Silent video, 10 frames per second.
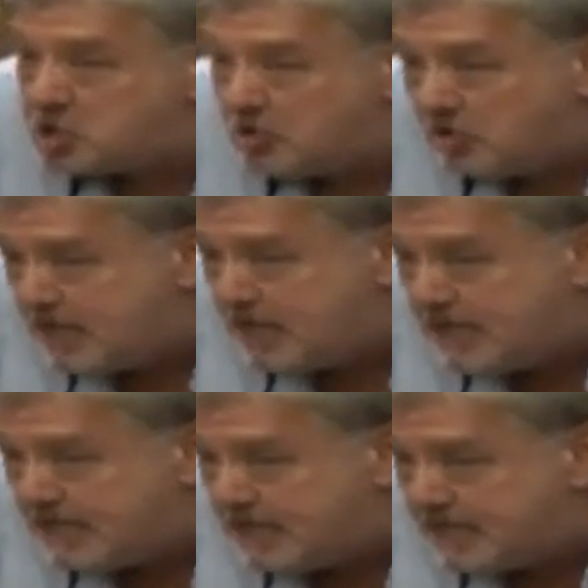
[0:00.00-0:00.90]
her the way
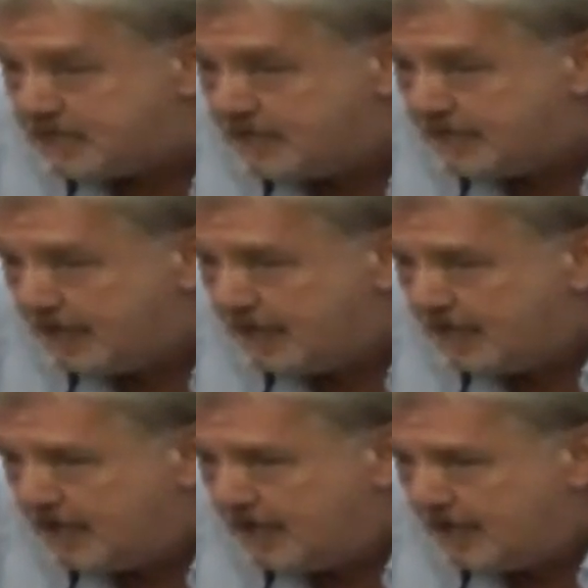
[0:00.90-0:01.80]
he did,
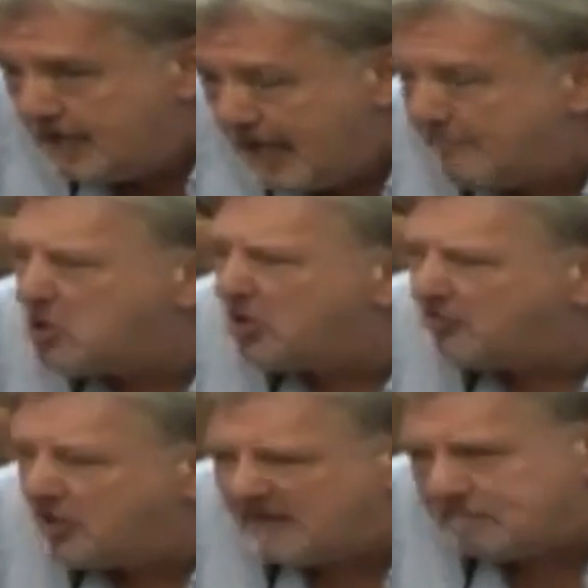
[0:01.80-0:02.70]
and because
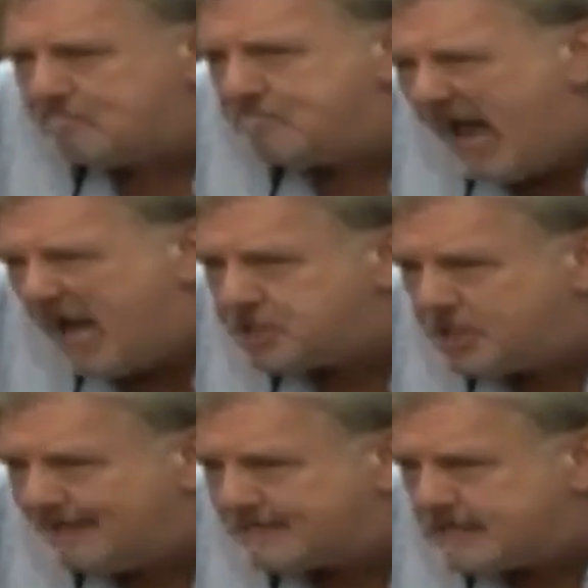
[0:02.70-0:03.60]
of his badge and
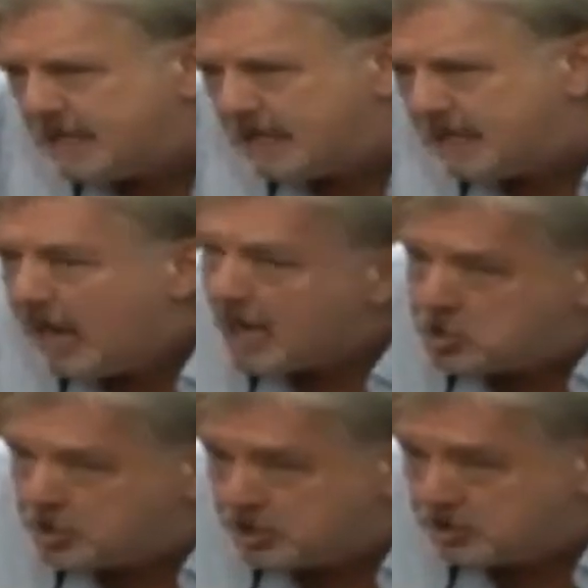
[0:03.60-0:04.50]
his gun, I
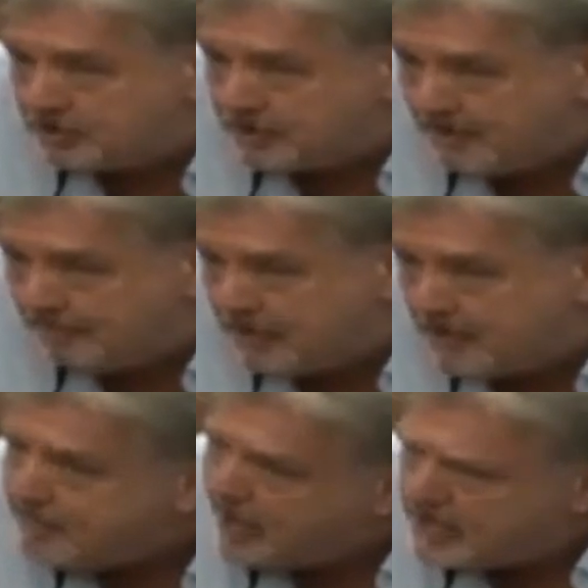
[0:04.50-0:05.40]
couldn't do a damn thing
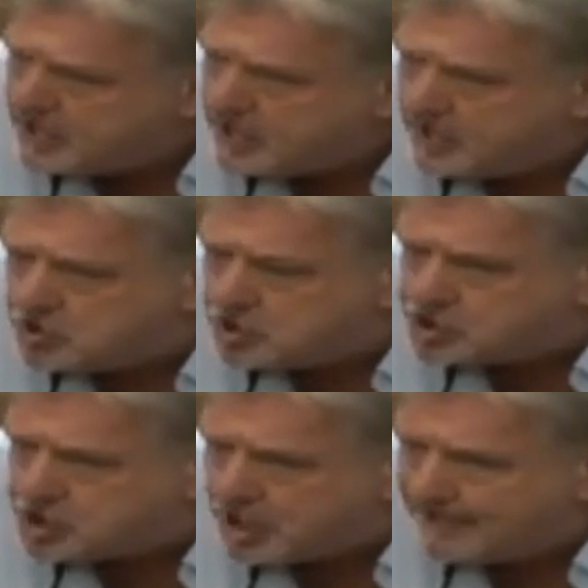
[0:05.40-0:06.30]
about it, and neither could
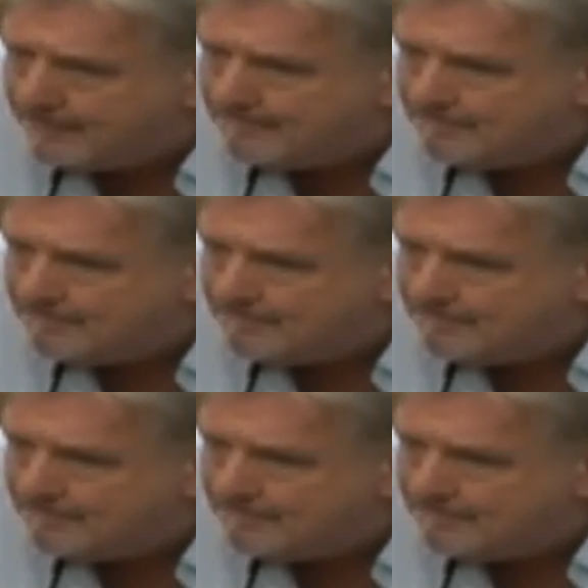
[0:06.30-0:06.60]
she.